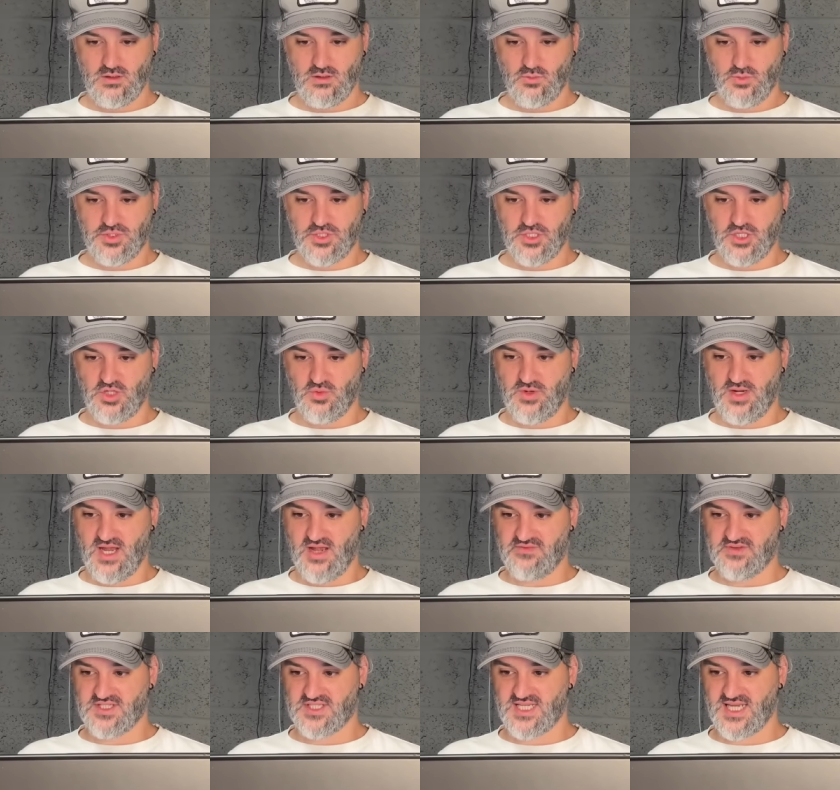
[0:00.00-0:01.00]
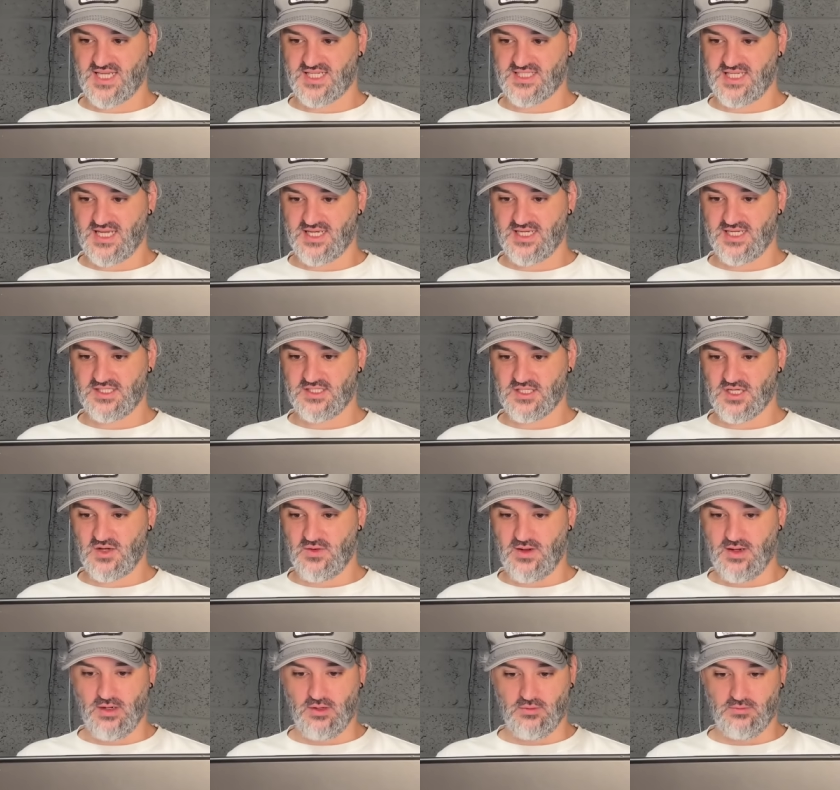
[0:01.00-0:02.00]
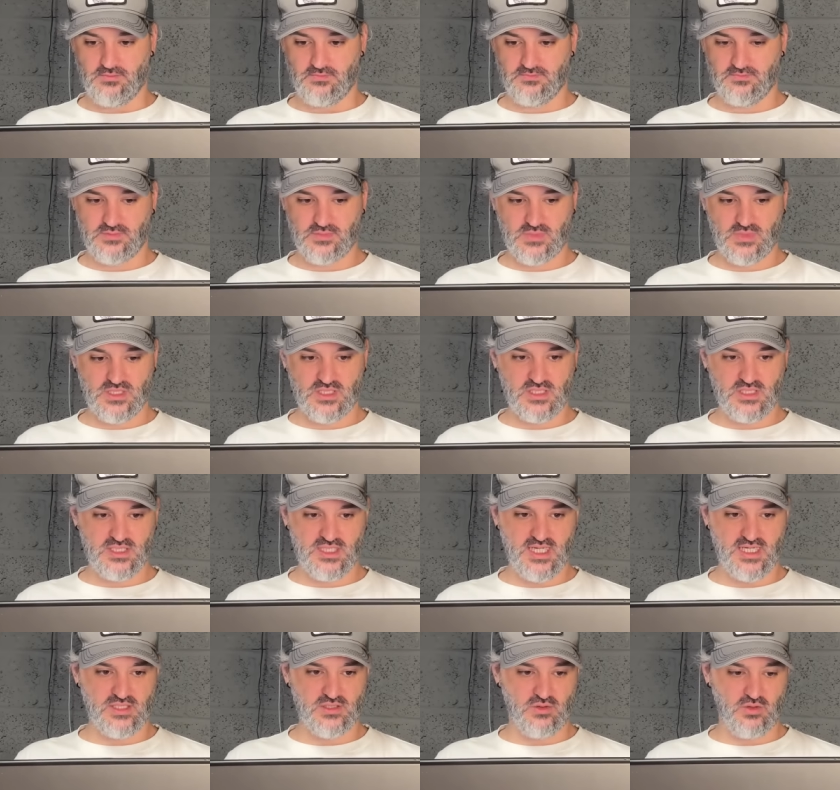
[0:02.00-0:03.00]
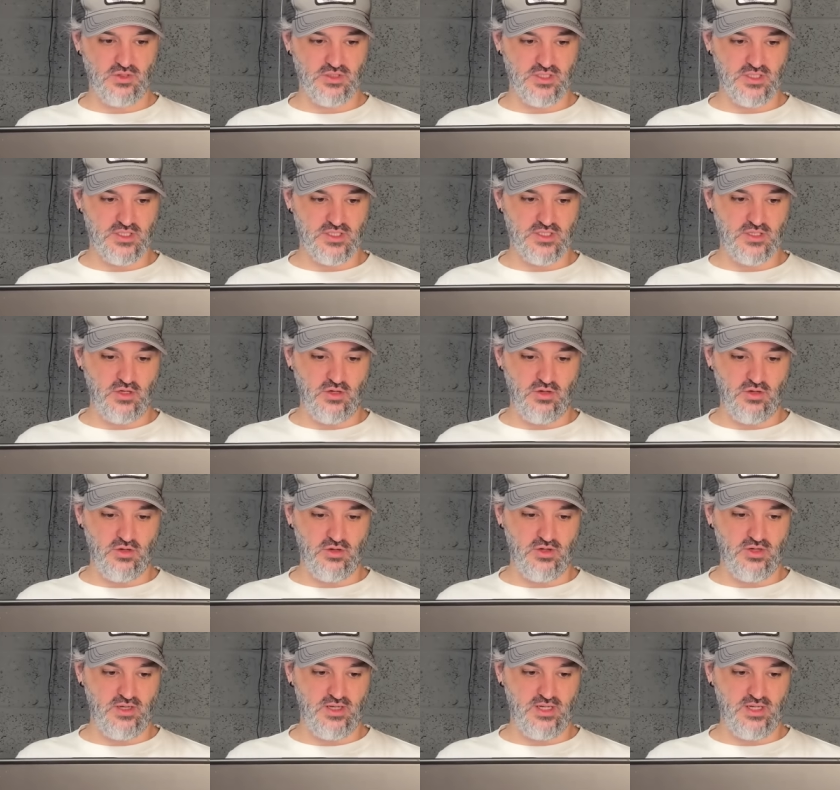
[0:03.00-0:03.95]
We do, we have six that need to go out. Six orders on